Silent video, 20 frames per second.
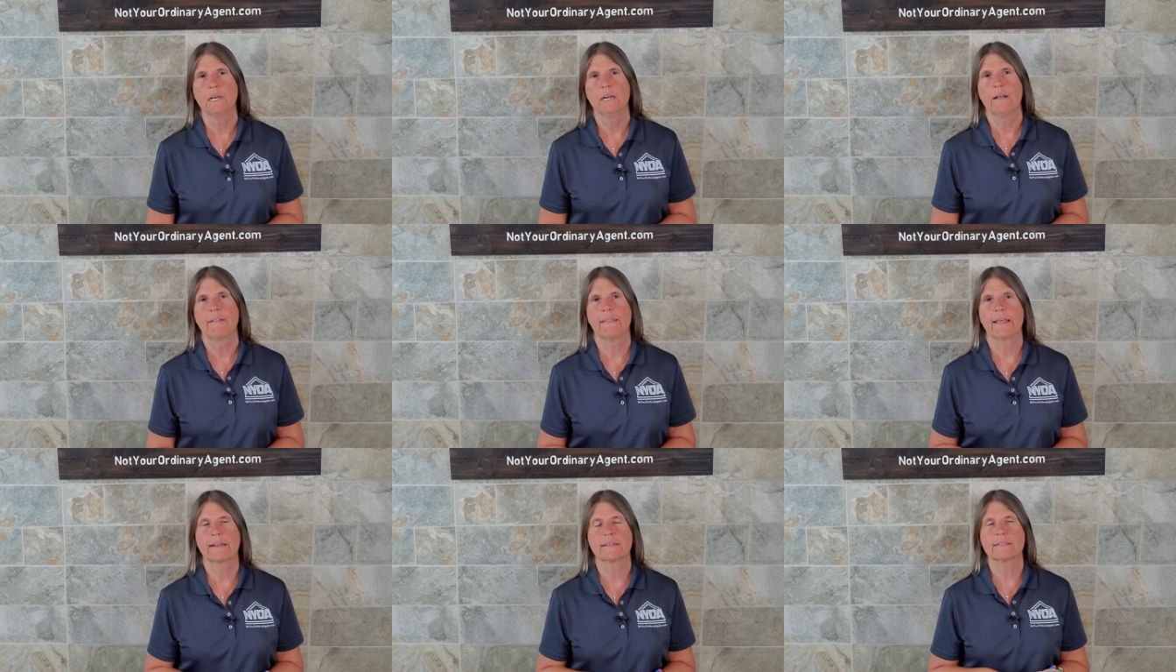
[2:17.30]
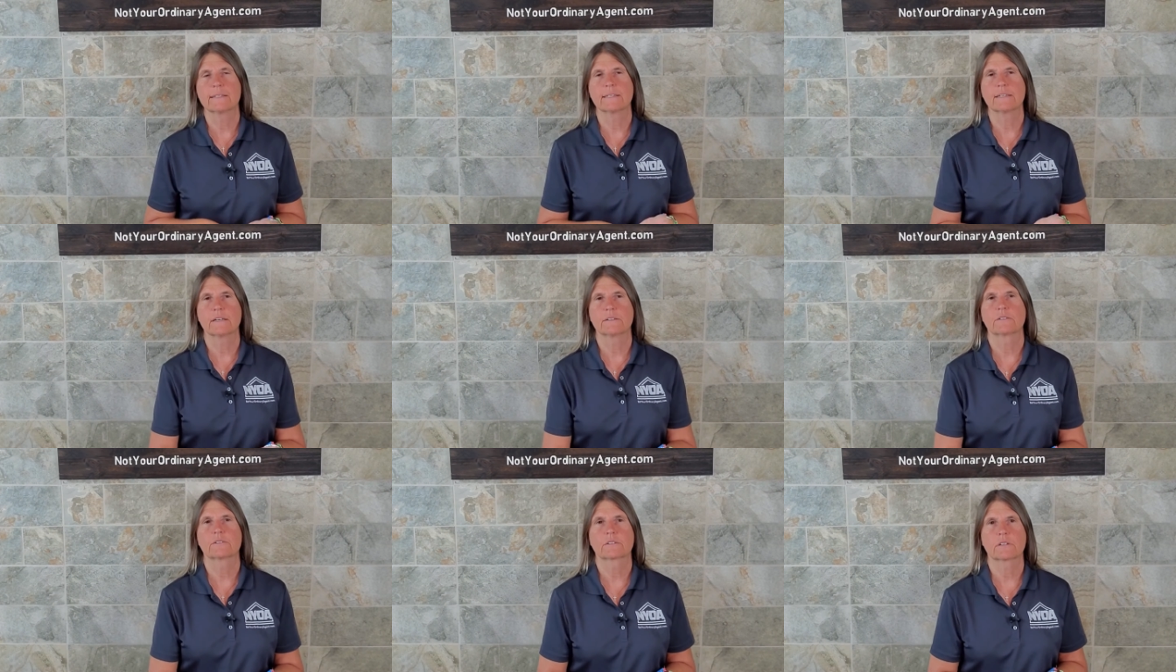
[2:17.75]
that is
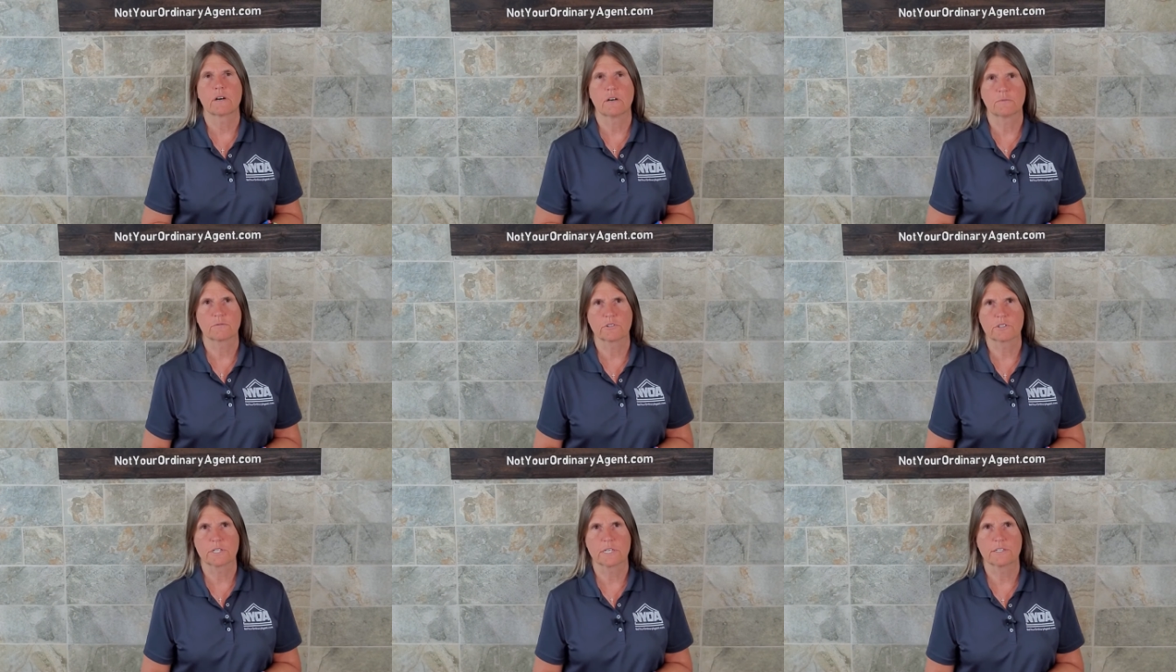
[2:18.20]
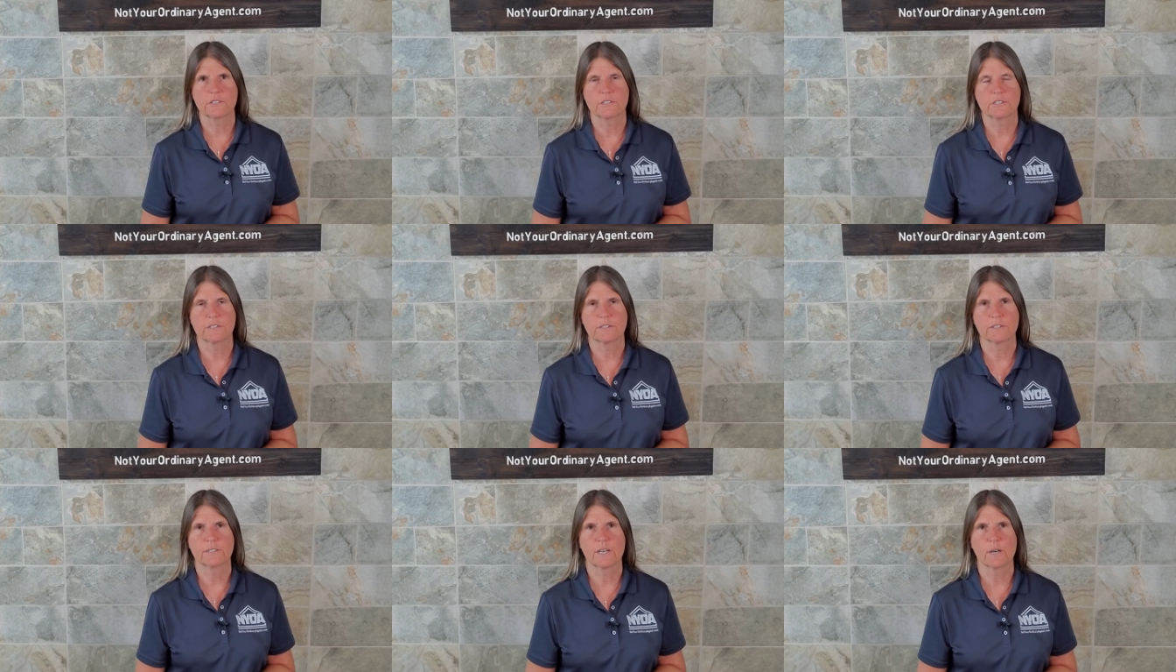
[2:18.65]
another
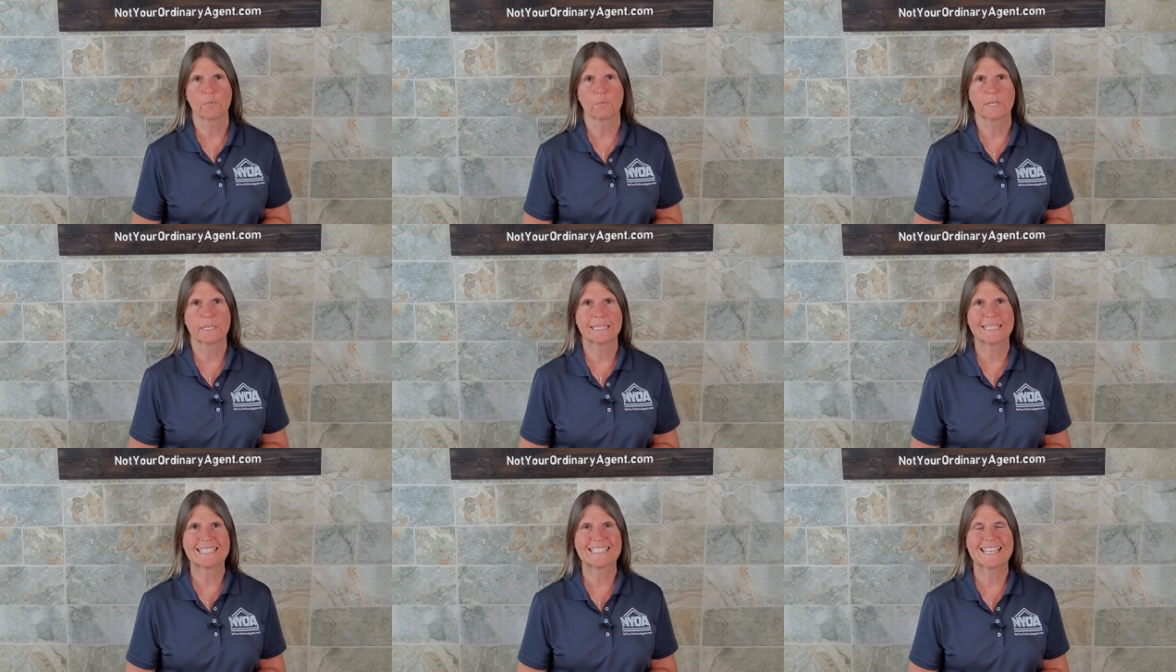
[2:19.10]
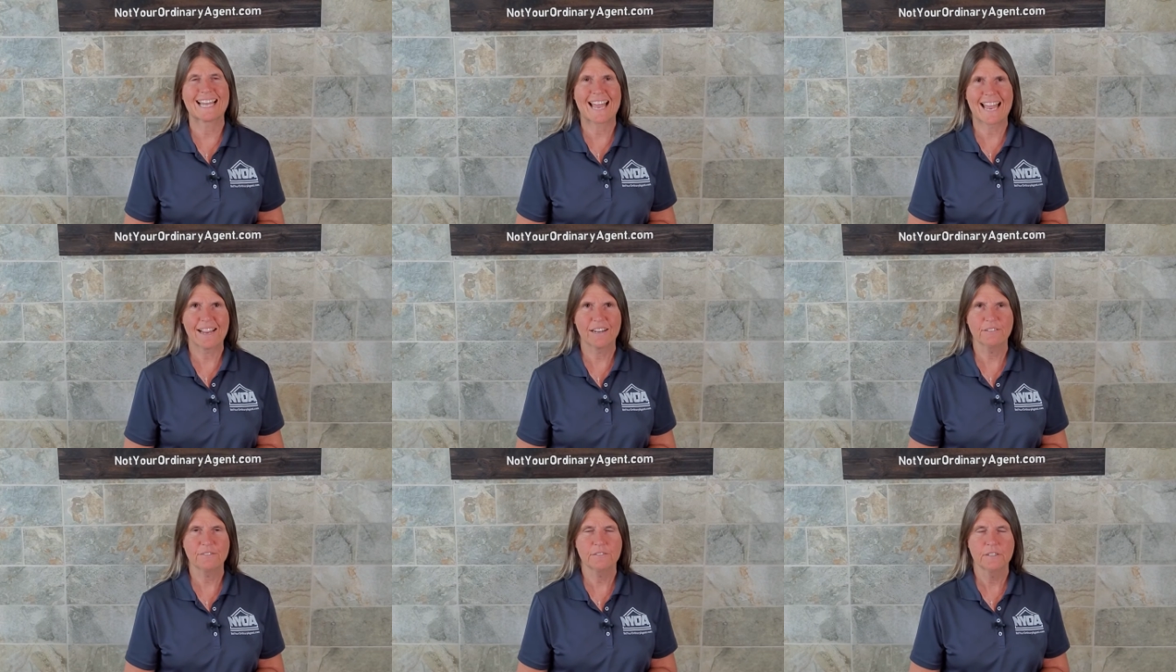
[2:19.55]
conversation that we need to
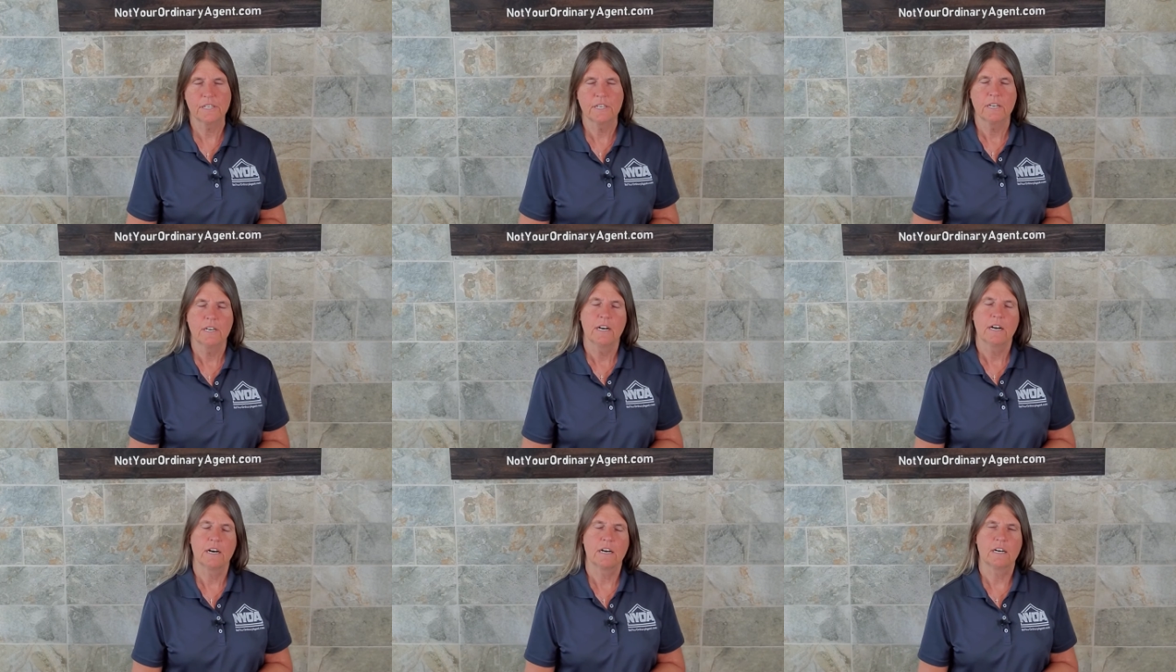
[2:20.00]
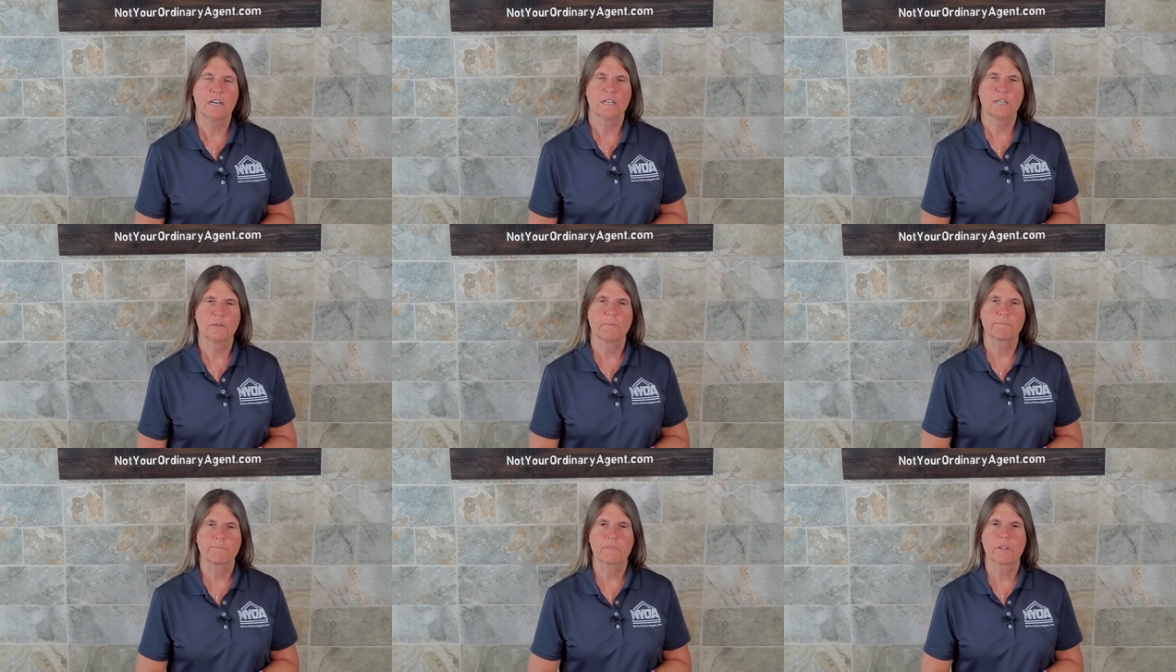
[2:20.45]
have.
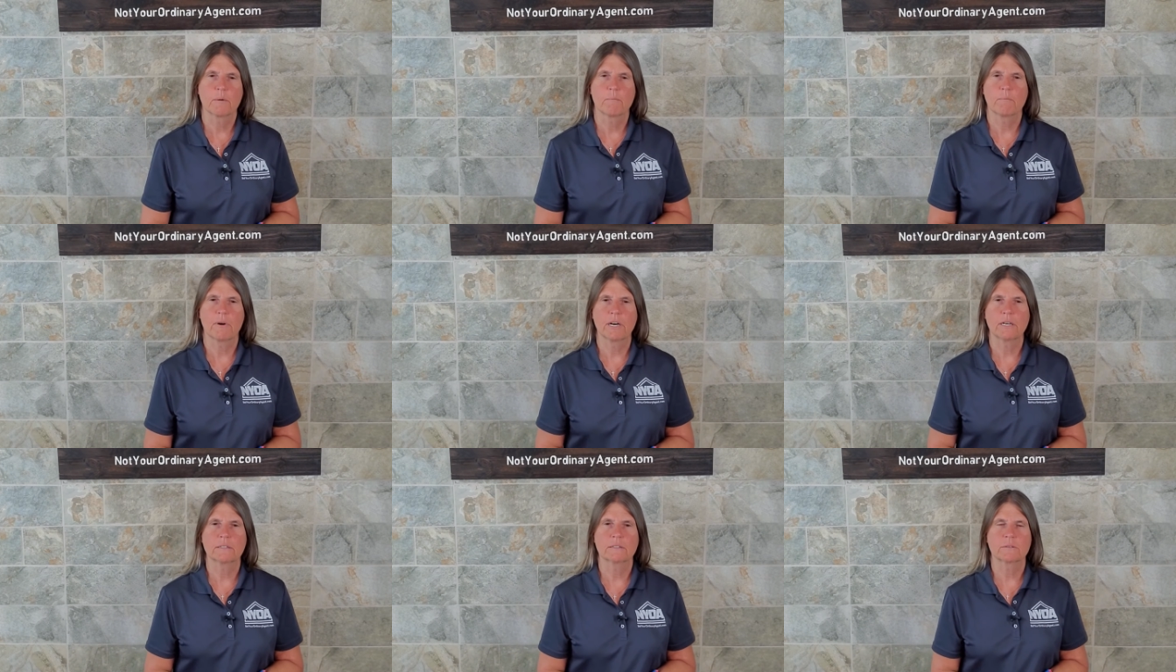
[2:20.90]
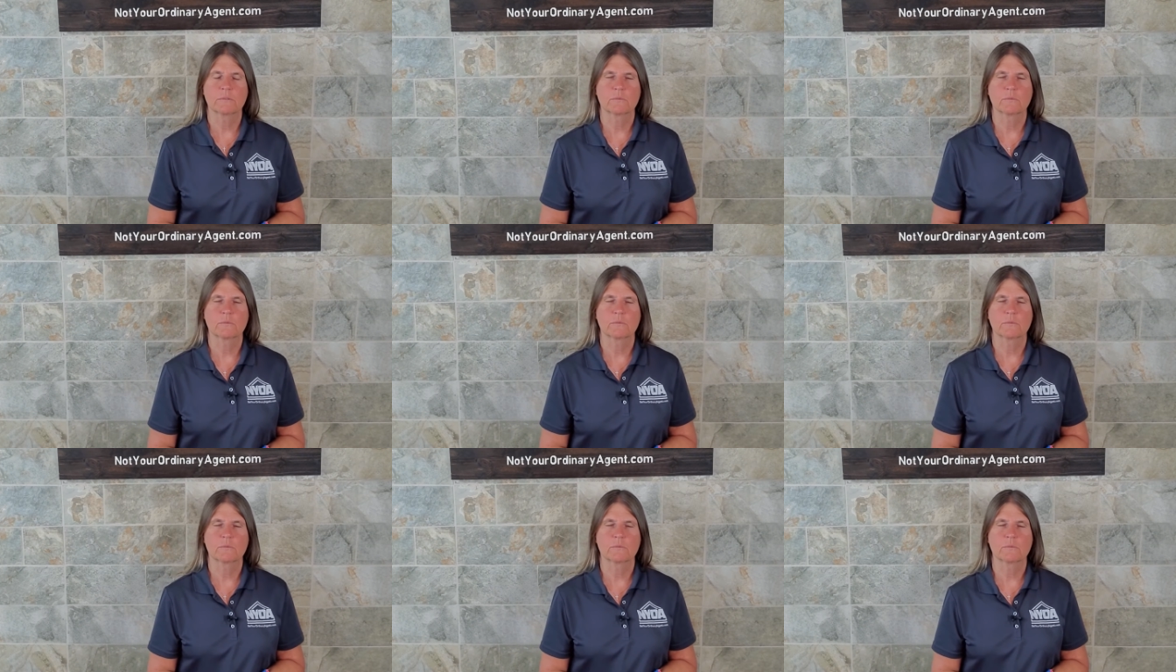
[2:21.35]
Um, but